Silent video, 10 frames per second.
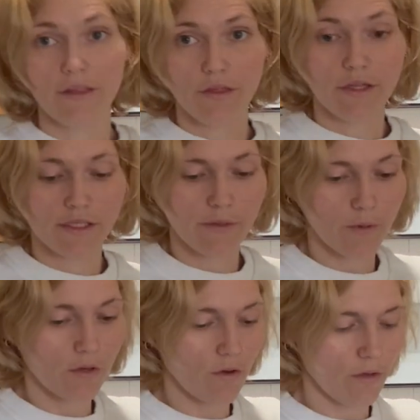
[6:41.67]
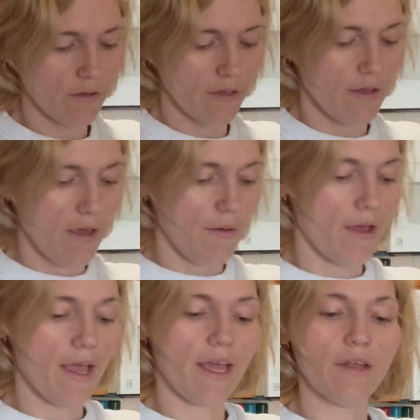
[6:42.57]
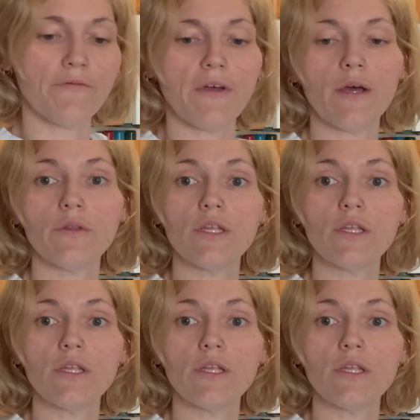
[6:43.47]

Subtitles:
the typical, and I found the